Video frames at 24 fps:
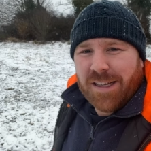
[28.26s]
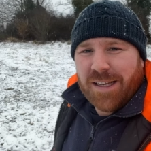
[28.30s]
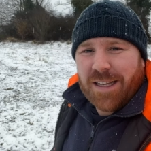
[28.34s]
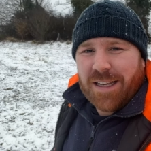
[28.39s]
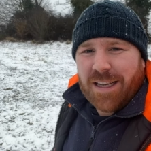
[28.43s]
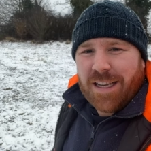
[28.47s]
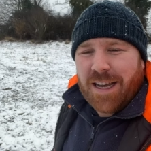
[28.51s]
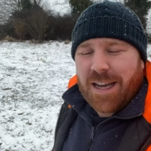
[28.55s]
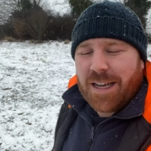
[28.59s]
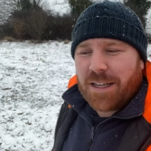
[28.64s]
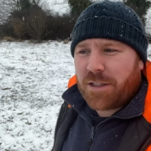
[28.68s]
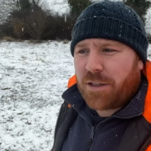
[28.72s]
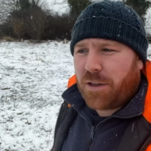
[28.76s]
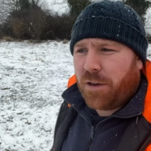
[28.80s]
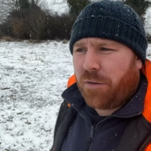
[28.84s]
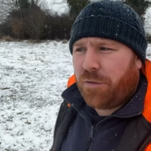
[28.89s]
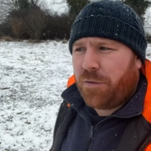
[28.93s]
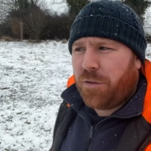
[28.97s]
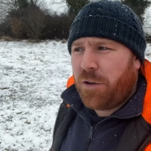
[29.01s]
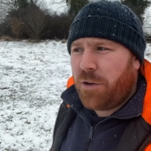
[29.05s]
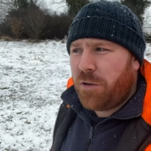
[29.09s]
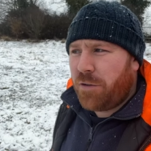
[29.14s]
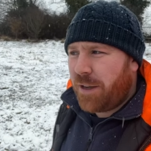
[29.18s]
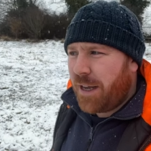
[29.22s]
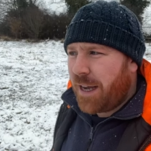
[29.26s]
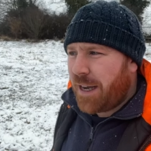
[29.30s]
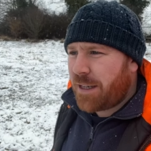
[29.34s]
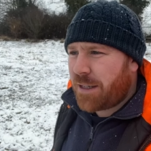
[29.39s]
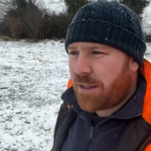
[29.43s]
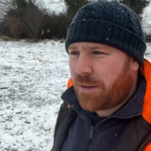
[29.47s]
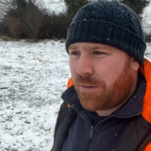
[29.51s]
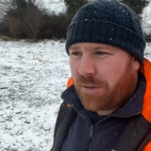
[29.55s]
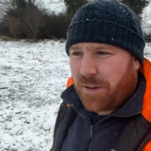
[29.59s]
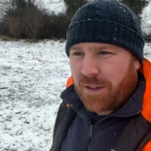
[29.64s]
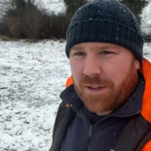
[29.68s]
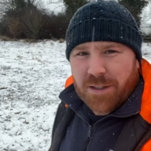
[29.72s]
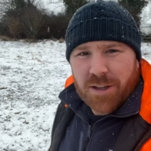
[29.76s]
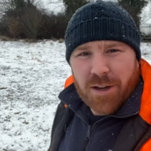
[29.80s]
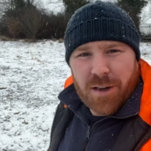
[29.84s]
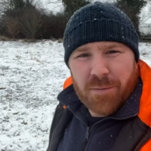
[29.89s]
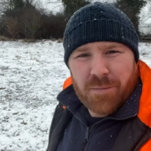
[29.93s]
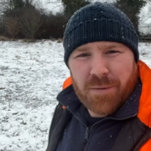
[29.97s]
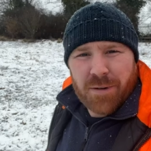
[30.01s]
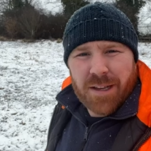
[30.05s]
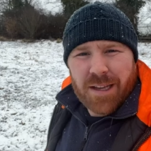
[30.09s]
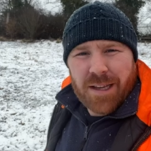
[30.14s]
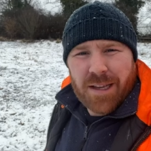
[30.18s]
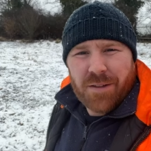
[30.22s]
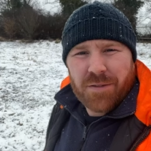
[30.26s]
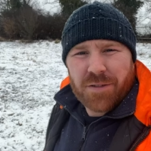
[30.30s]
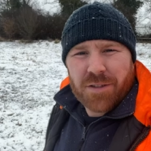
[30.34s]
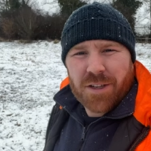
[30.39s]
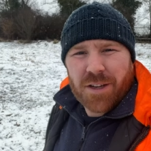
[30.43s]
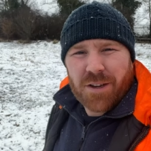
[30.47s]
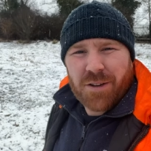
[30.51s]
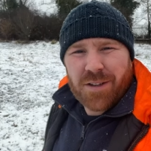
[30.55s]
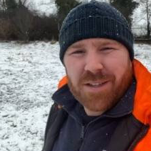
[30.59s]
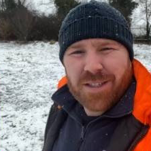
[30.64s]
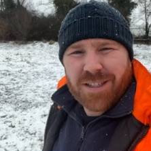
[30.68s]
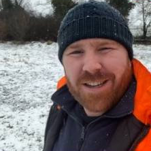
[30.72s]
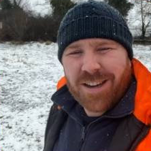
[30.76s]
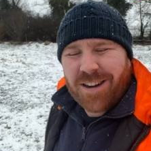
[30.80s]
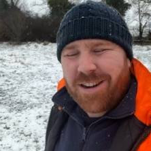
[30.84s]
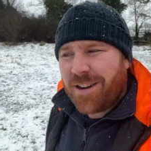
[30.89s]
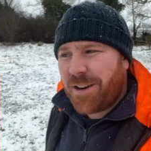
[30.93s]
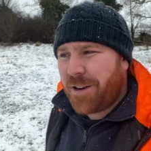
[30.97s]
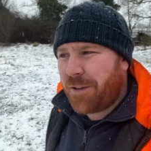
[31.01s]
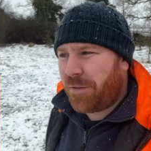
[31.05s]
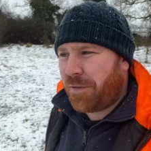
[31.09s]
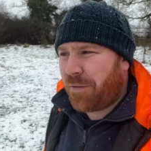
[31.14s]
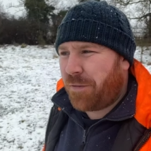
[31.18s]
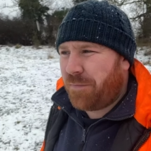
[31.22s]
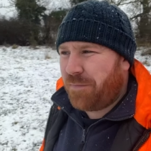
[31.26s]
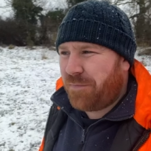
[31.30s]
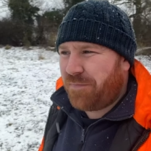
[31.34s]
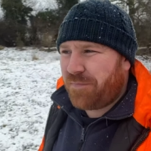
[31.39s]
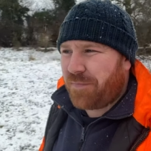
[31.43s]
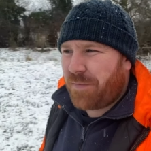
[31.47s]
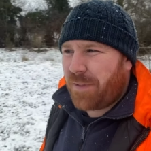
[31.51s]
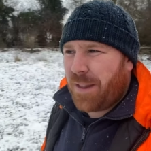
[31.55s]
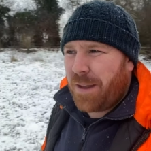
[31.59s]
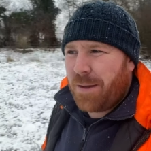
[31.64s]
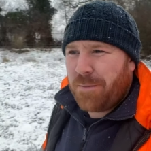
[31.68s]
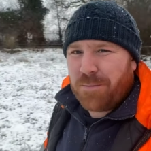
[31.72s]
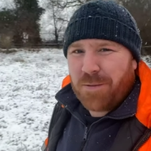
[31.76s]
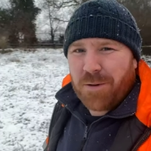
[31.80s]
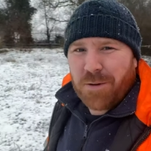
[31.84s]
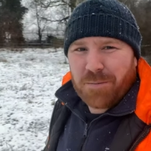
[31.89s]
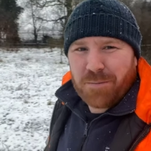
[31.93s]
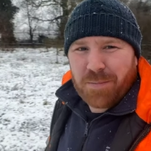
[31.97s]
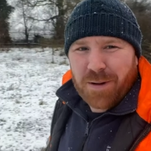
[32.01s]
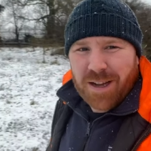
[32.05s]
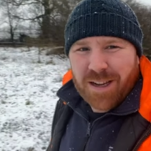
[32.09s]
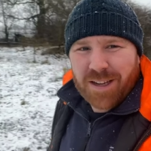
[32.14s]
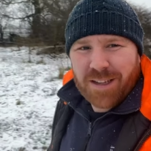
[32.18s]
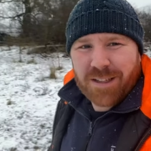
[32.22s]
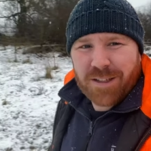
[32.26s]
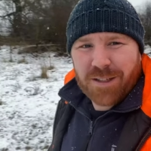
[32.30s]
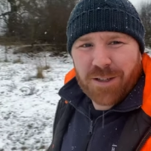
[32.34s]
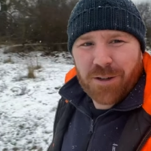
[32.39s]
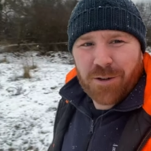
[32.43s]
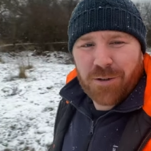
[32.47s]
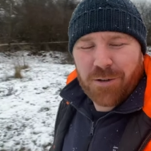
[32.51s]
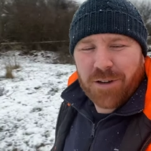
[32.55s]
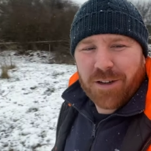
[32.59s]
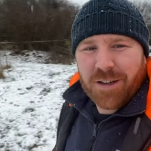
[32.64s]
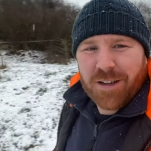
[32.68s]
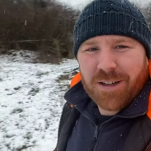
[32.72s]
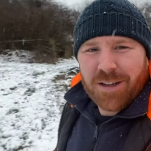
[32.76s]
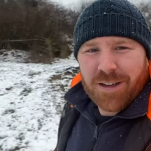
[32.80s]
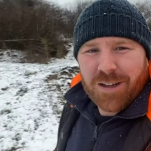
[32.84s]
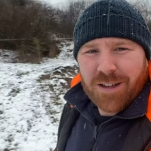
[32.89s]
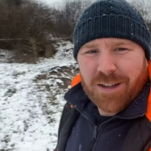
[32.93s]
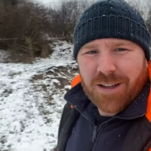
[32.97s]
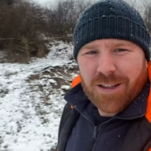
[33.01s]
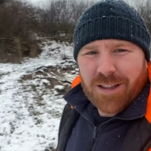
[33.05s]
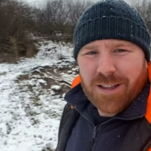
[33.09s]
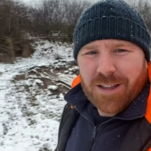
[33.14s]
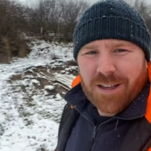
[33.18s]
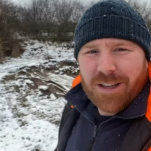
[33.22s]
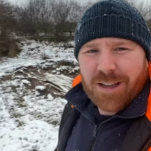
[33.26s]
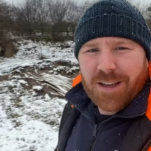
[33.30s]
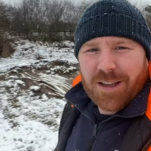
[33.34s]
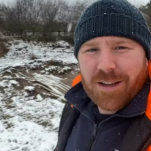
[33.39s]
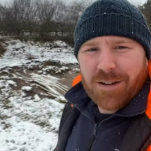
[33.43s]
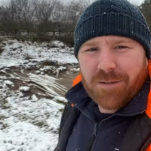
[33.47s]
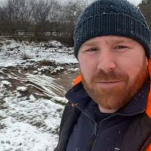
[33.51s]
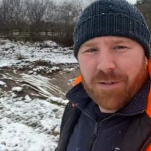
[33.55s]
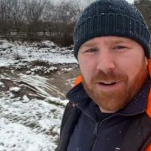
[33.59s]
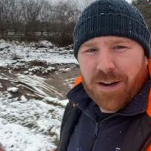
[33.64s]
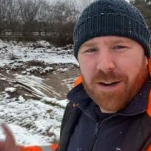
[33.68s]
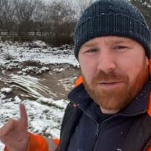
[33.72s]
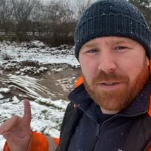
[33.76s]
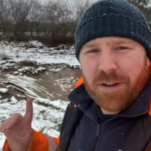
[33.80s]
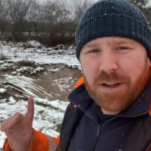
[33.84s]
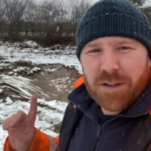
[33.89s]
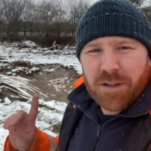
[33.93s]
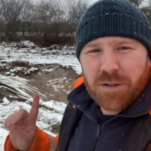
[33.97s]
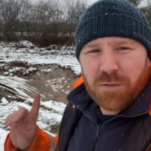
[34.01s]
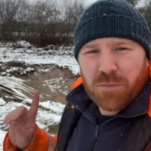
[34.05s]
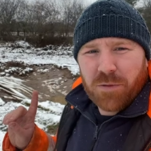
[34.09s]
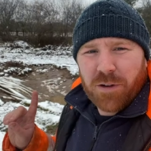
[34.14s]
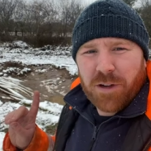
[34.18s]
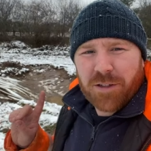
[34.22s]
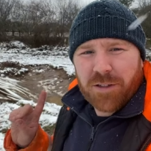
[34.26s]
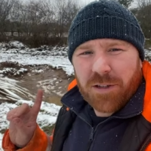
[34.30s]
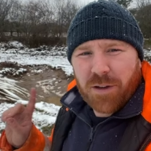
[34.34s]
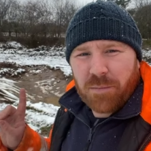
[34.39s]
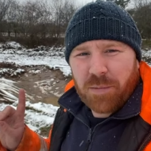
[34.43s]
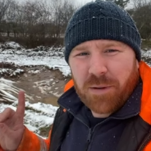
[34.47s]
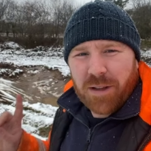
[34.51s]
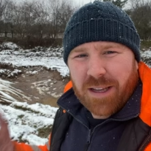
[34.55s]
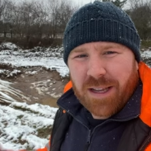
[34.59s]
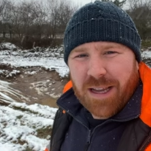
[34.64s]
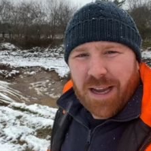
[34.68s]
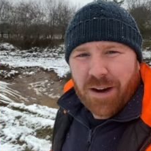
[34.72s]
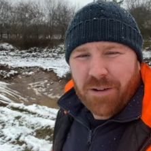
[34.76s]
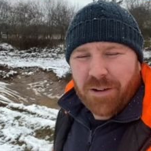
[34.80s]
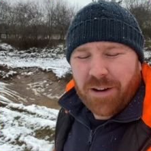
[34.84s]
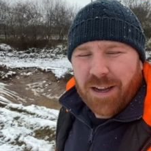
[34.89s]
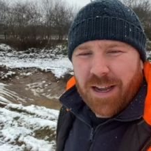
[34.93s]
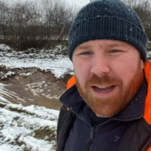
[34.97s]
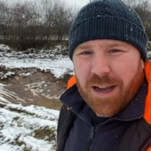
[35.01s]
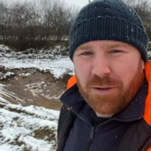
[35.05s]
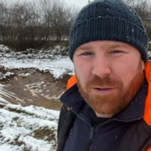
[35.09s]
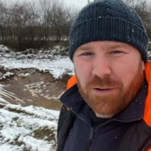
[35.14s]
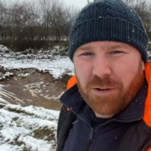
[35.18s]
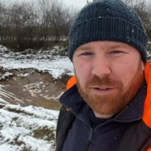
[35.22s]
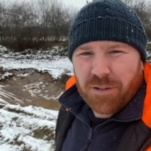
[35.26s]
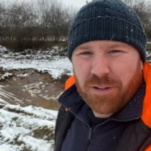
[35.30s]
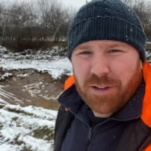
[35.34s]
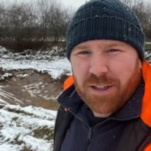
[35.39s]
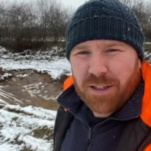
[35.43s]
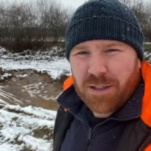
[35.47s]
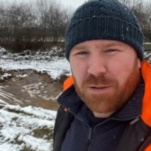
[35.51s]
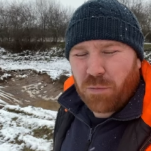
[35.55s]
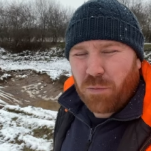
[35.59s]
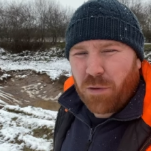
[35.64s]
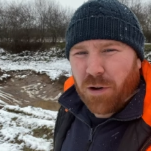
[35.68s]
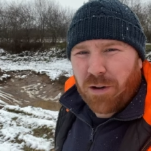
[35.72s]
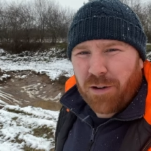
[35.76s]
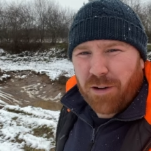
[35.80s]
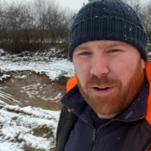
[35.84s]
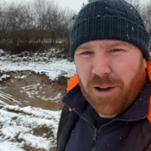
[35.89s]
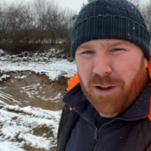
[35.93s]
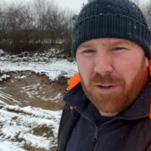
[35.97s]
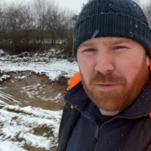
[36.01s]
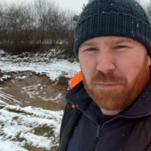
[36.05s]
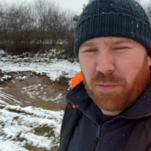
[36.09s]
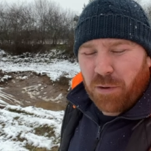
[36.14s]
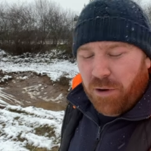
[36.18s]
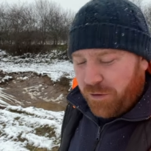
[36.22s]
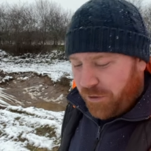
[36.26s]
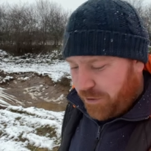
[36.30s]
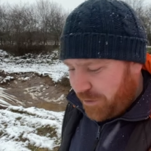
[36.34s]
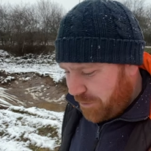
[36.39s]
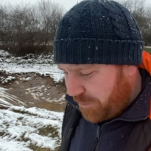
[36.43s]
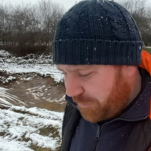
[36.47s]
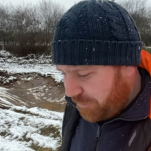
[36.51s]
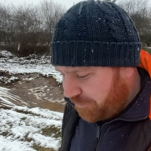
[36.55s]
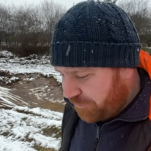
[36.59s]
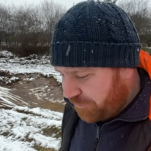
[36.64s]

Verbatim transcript: yes, a few days of this, I believe, so it's kind of put paid to the renovation works I've been carrying out on this wildlife pond.